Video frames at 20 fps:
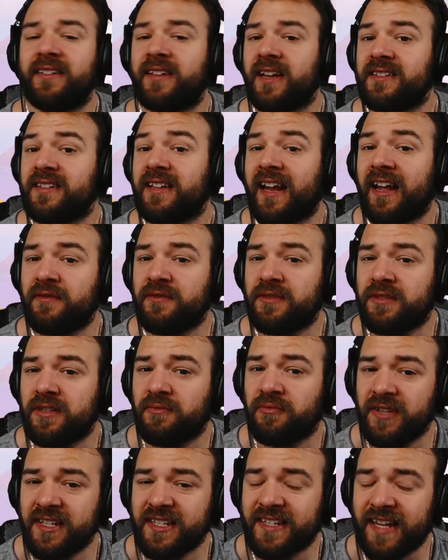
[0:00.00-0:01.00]
does allow him to
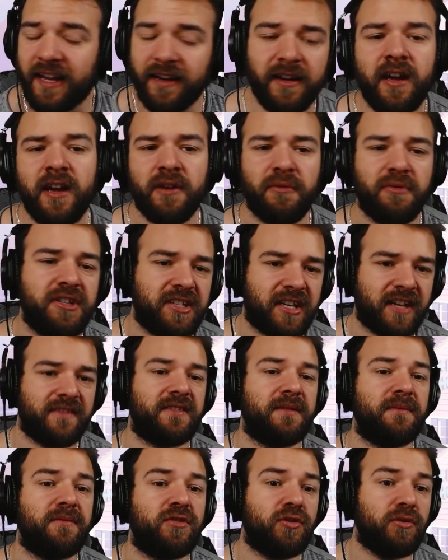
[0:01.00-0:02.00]
restand, which
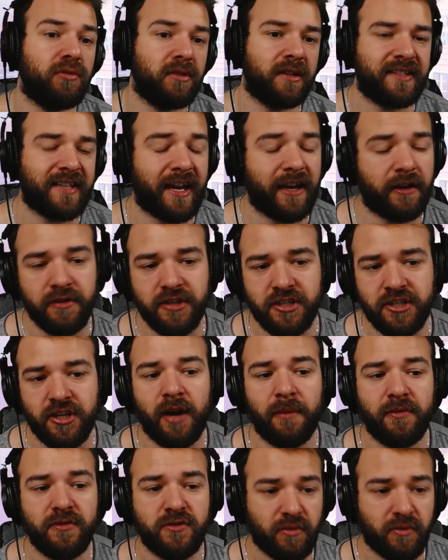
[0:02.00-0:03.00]
gives him dual attack, which
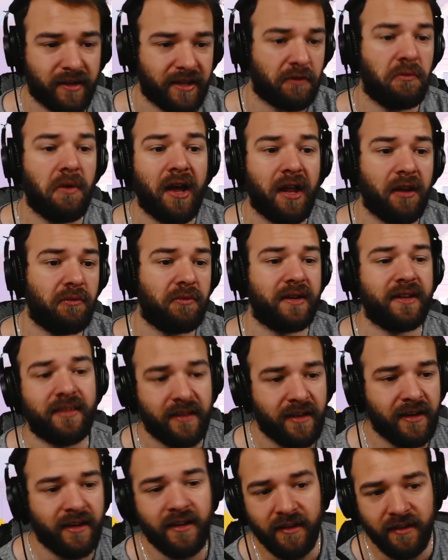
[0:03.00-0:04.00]
combos really well
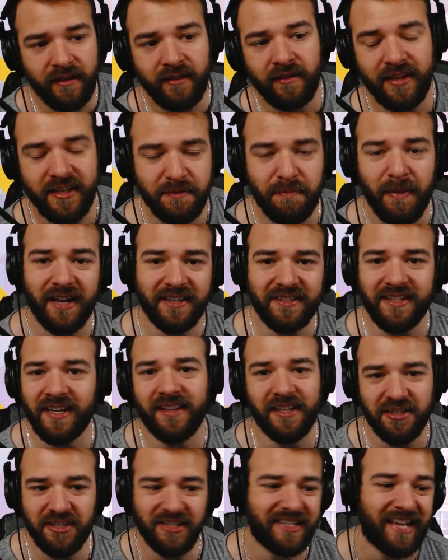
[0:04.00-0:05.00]
with his backside
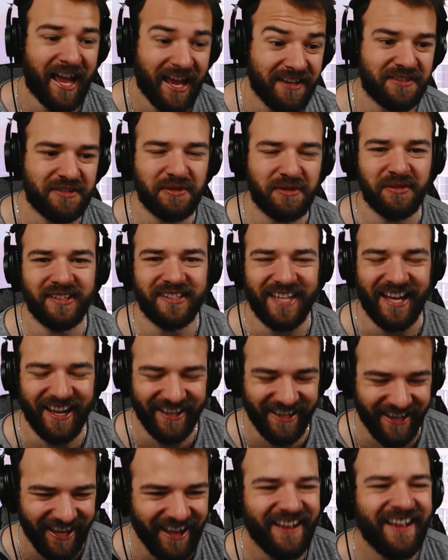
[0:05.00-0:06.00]
that just has dual
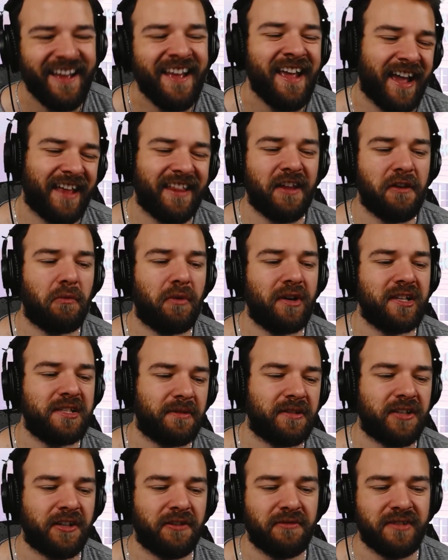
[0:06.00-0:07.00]
attack. And then once
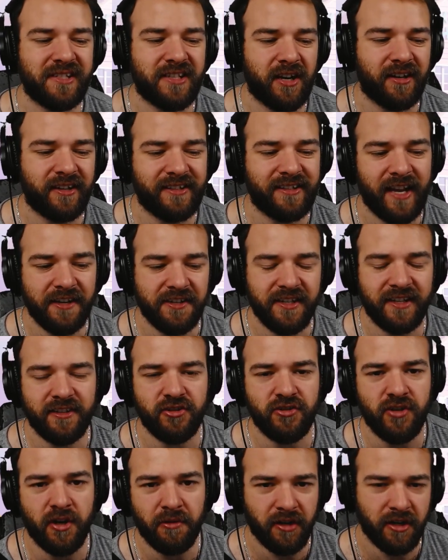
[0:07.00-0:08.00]
per turn when this card attacks, you get
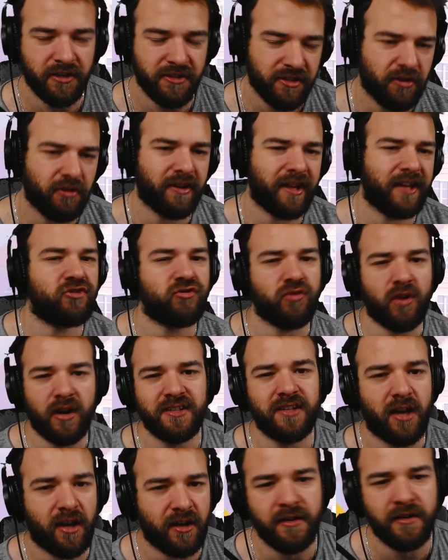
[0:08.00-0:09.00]
to draw 1 card. So you don't get
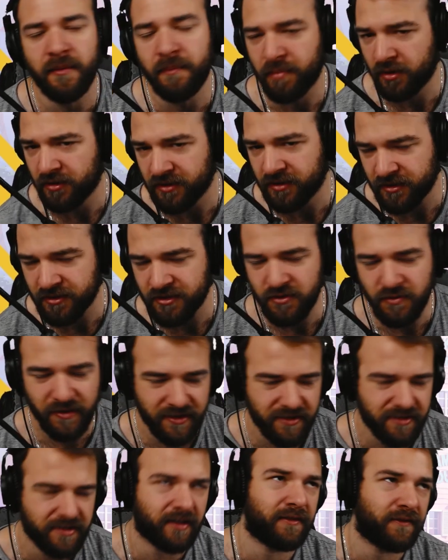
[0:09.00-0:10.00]
draws on both of your
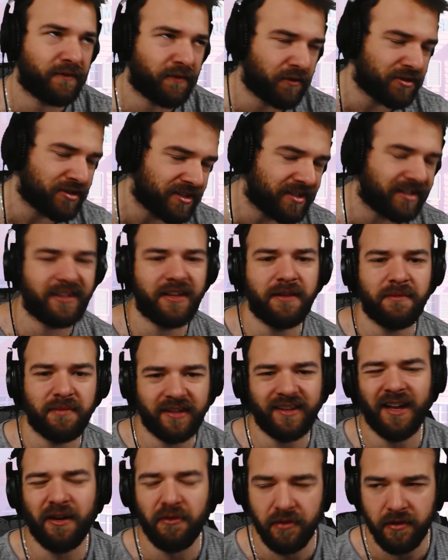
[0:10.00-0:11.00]
swings, unfortunately,
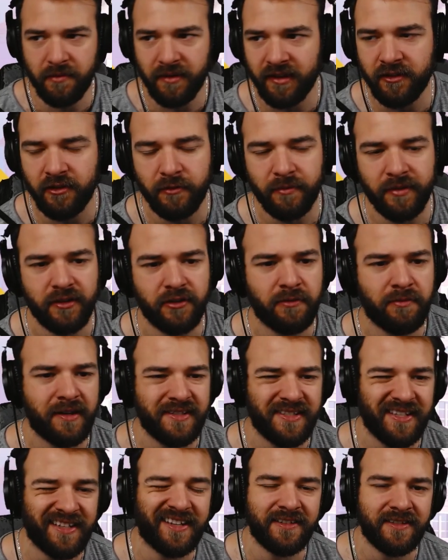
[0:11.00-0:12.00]
but that would be a little bit too
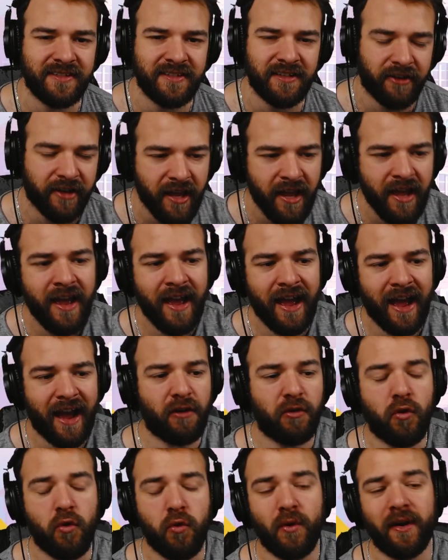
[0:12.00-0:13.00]
busted considering
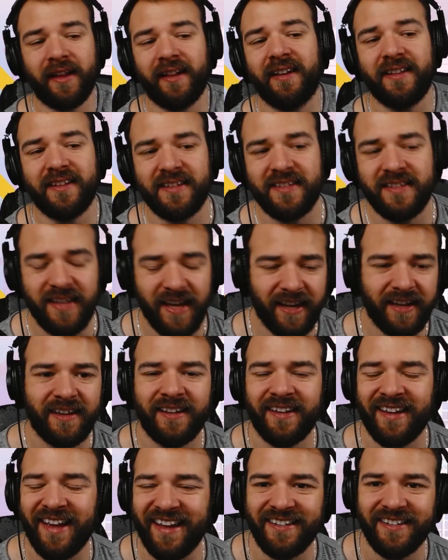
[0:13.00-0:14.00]
how quickly this
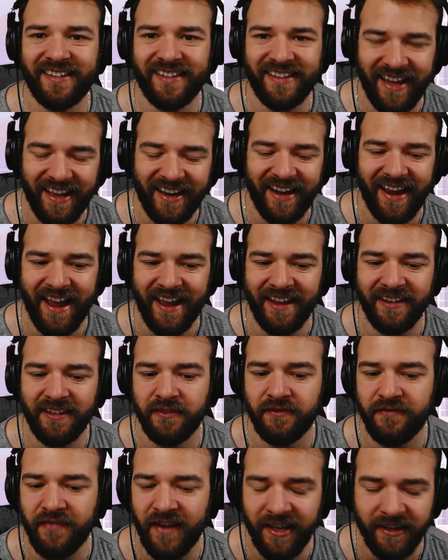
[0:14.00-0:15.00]
deck can get hand
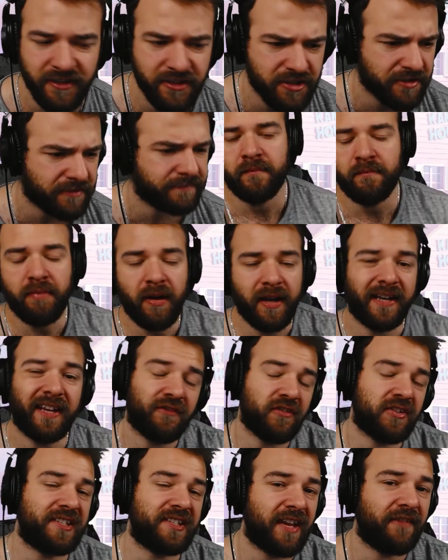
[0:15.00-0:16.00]
advantage. But
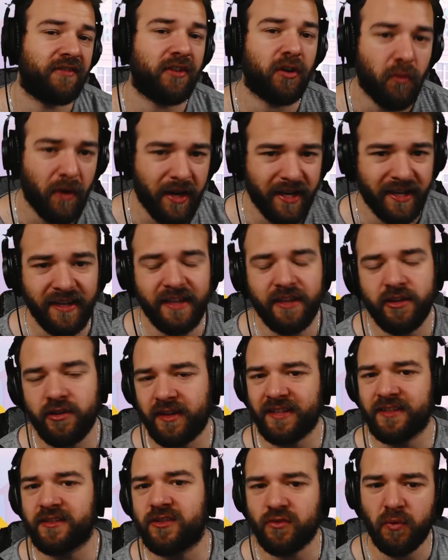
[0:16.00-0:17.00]
if you save your awakening, you
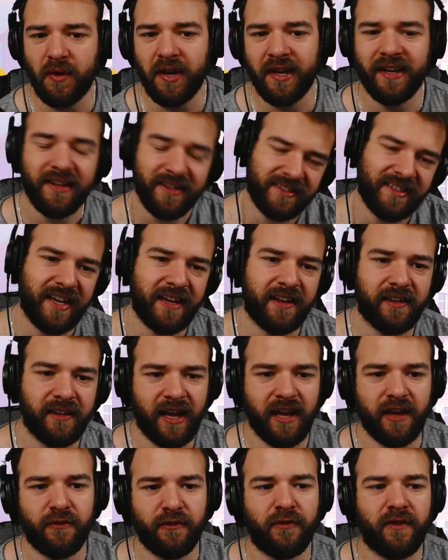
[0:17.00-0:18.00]
can swing, take a
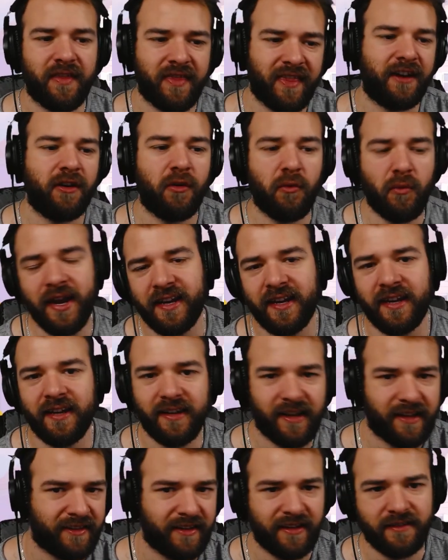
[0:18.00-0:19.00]
life, then
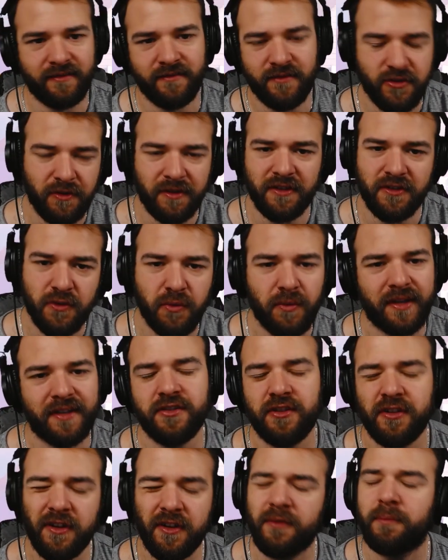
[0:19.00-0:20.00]
awaken, and then swing.
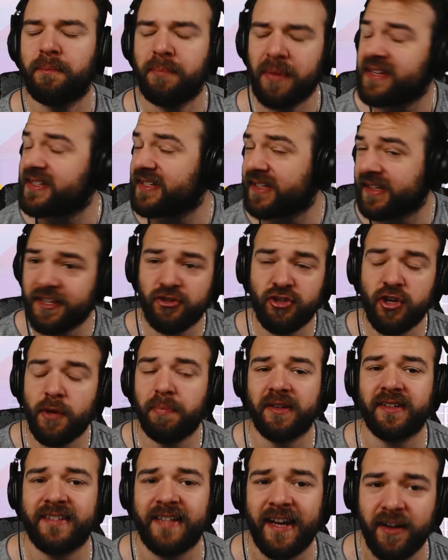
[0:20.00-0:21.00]
So you're basically a
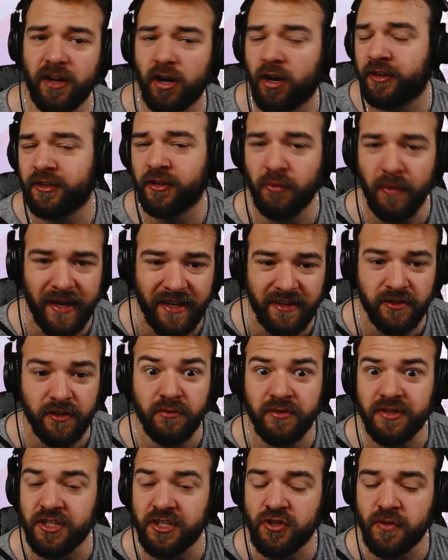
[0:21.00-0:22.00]
triple attack on your awaken
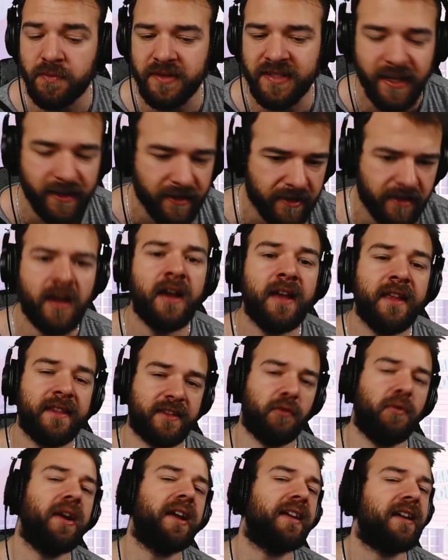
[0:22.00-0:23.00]
turn, which is super sick.
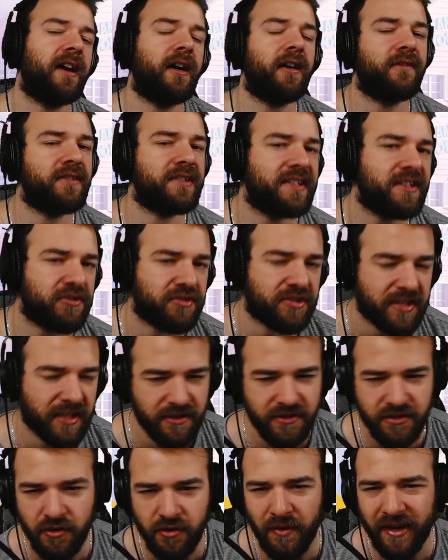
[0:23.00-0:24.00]
The awaken, however, is interesting
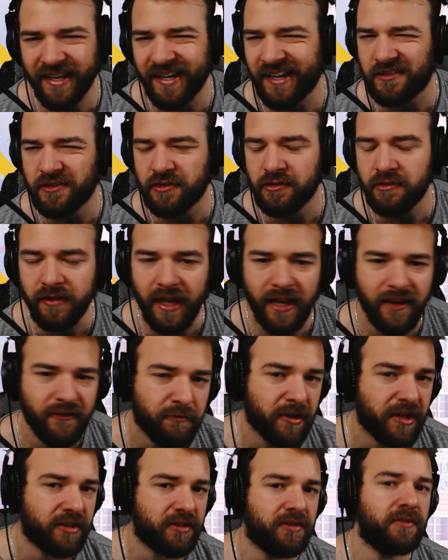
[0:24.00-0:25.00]
because you awaken at 2 life,
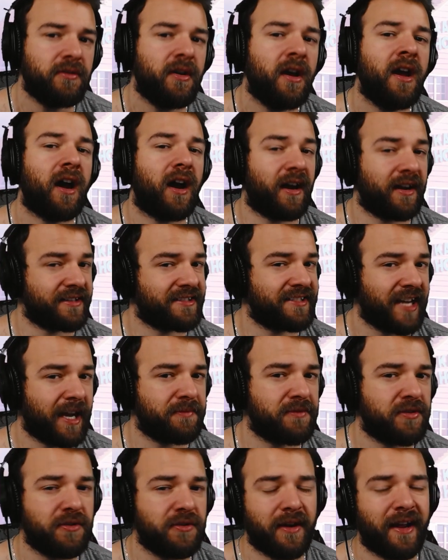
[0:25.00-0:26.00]
but you do
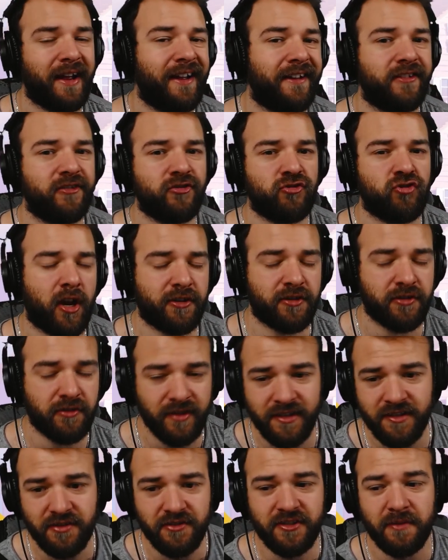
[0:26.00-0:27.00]
untap 2 and draw 2.
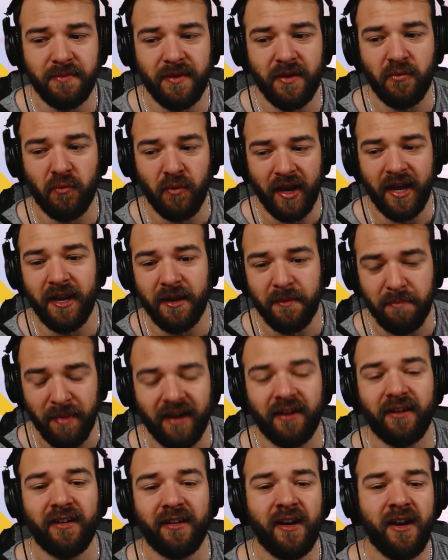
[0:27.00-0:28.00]
This used to be way
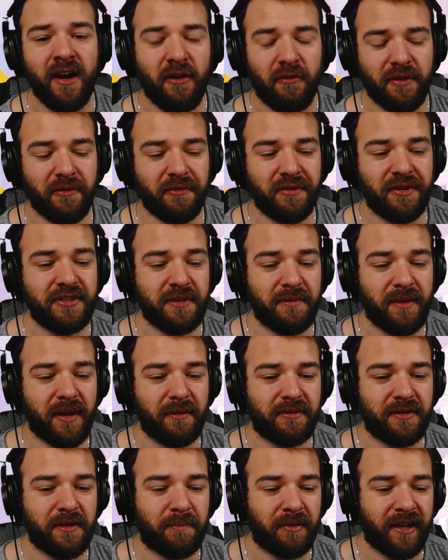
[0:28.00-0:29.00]
better when we used to be
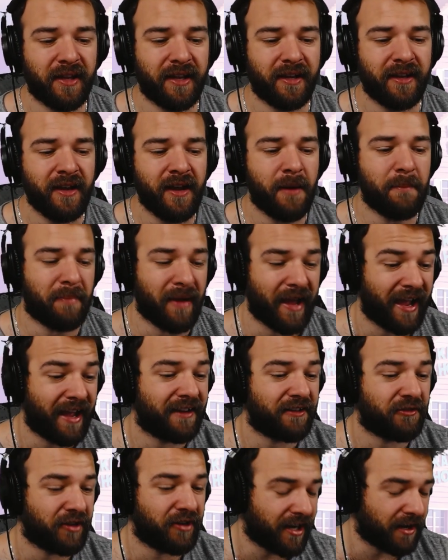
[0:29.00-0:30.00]
able to play
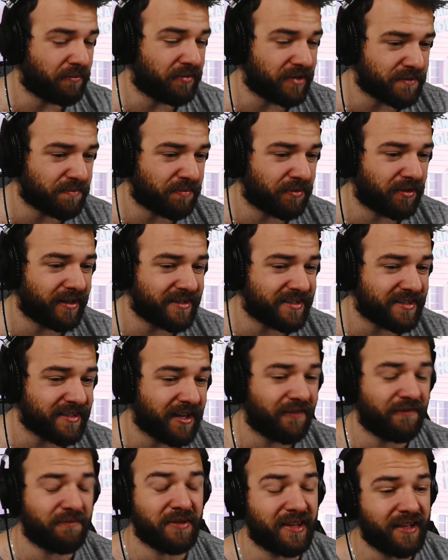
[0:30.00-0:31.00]
Pan, Great Ape Whisper, and
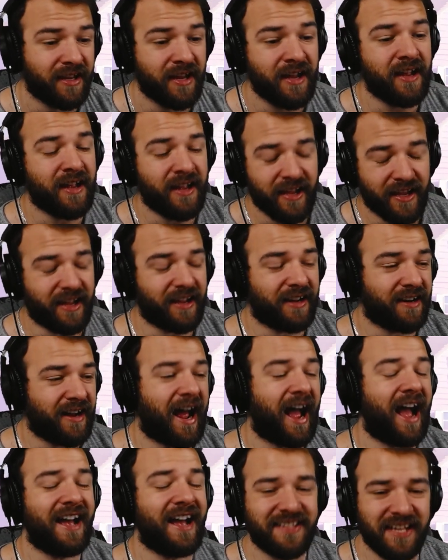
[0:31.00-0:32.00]
stuff, but
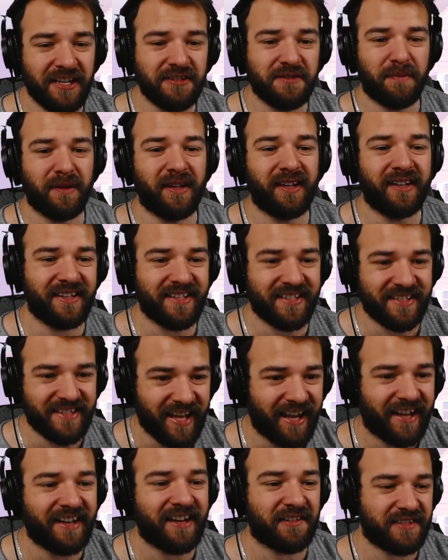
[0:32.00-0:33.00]
as I was building this
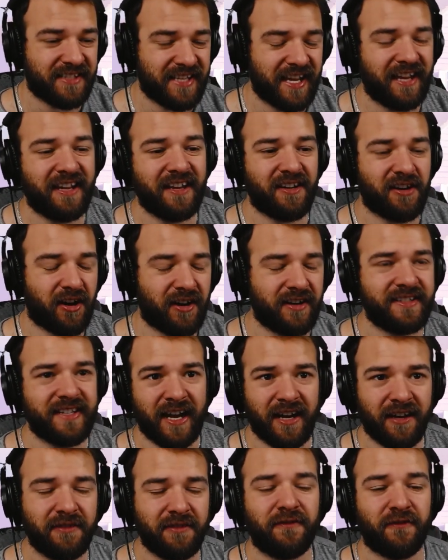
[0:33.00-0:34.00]
deck and I was taking cards
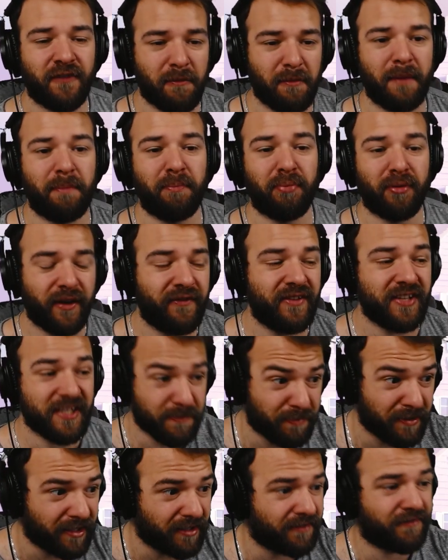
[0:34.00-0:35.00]
out from my previous
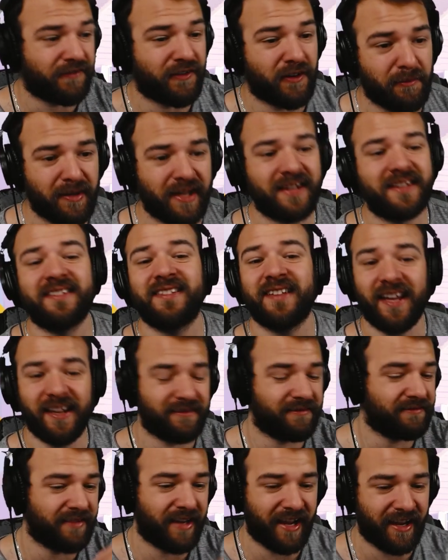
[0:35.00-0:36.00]
build from like
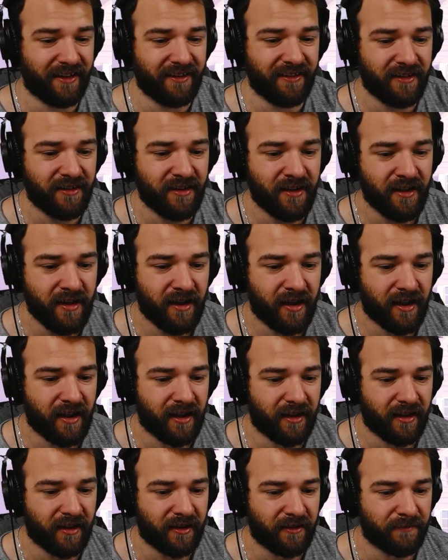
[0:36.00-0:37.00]
set 8,
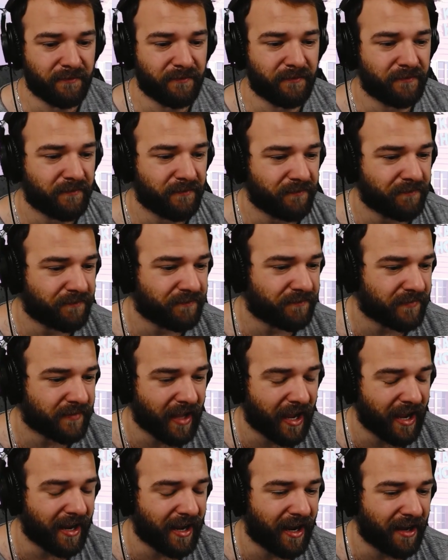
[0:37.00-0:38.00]
I
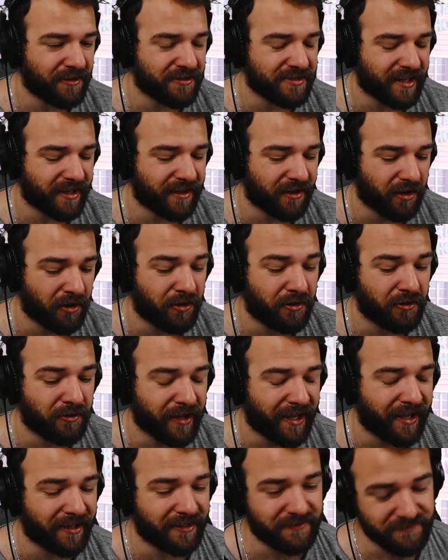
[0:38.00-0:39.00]
was like, oh
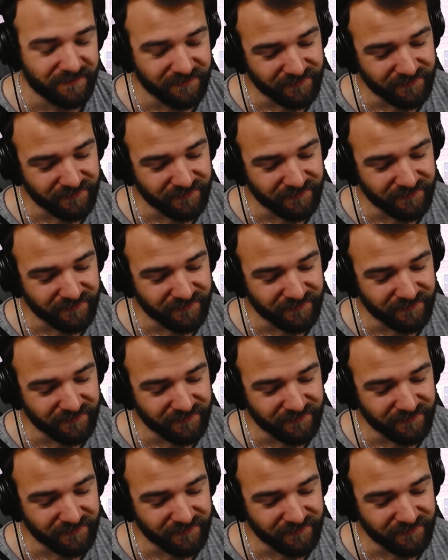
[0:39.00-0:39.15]
yeah,